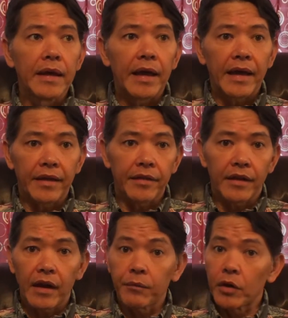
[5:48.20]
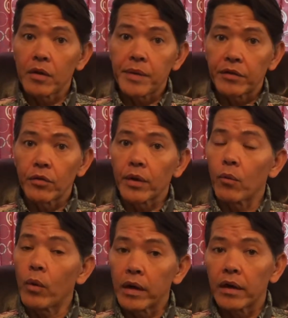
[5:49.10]
And then I'm going to be doing
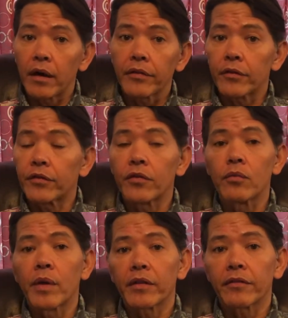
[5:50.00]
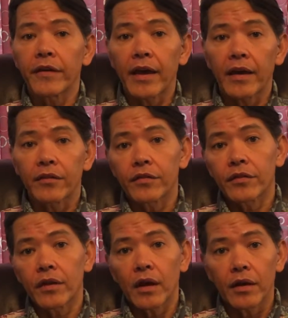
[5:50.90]
one other 2-month fast
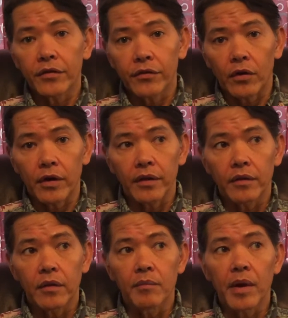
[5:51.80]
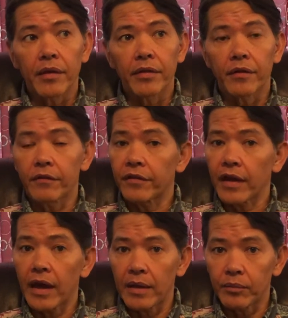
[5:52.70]
starting the month of
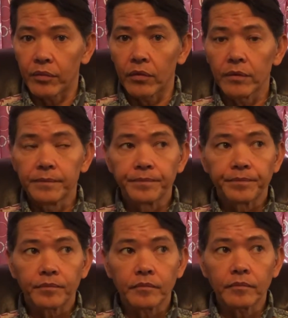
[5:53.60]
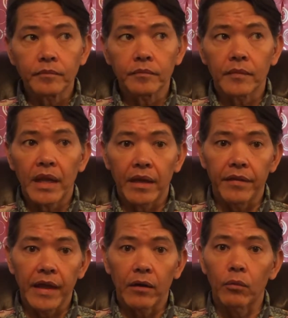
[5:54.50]
April. And
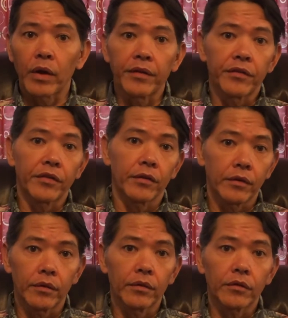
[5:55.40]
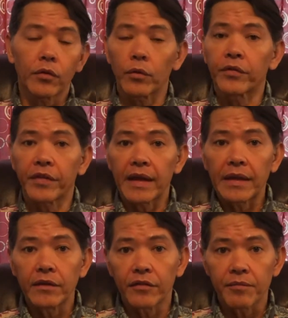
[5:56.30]
that'll run till towards the
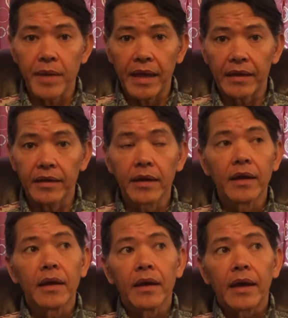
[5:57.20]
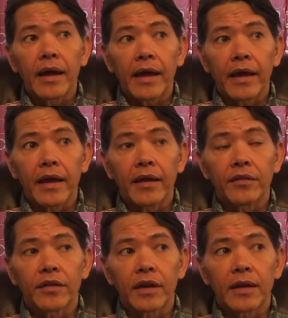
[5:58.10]
end of May. And
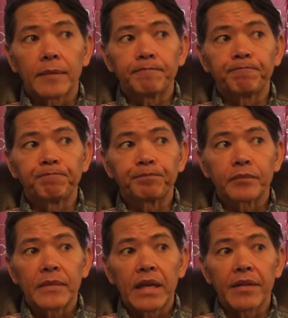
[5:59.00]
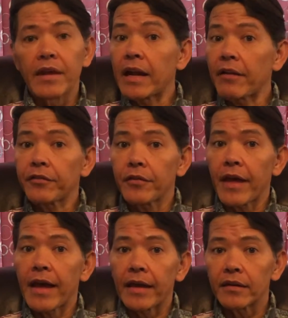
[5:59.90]
then after
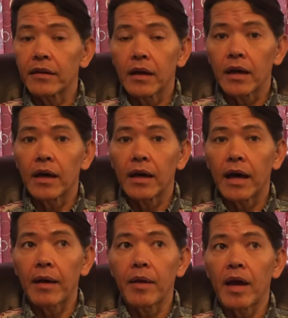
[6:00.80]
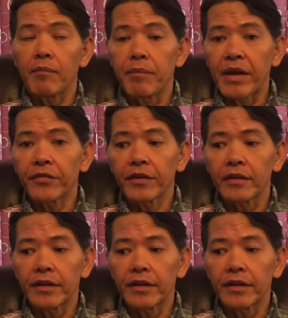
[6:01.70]
that, I'm basically